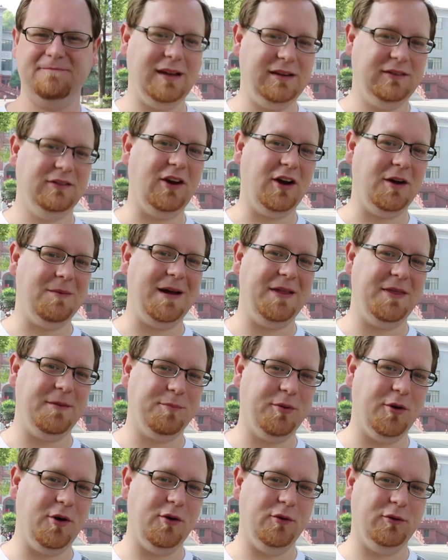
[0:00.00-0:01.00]
Let's talk about the
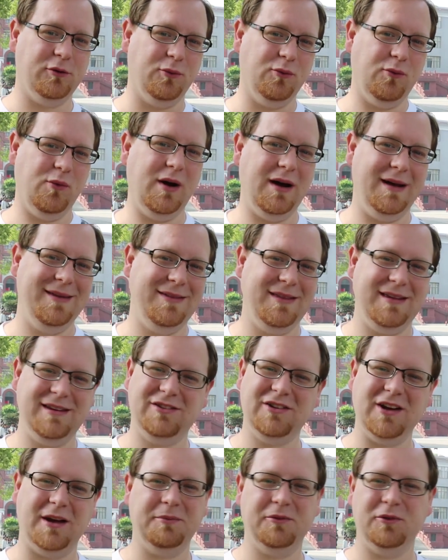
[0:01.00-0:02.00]
pros. One,
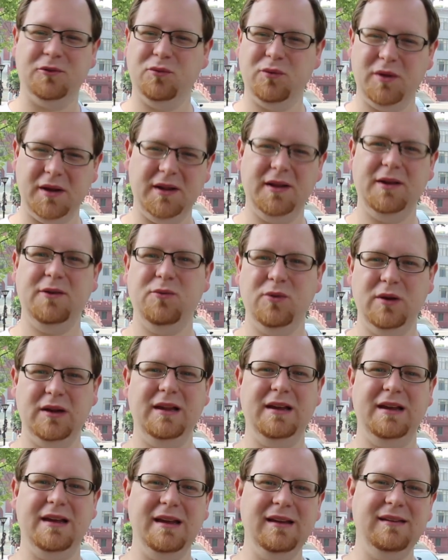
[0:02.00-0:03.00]
these jobs are
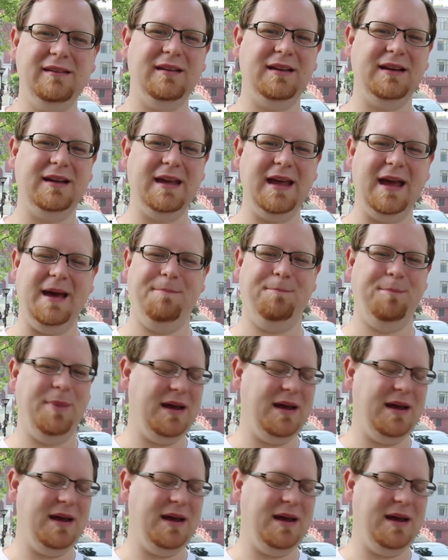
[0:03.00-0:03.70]
really easy to get.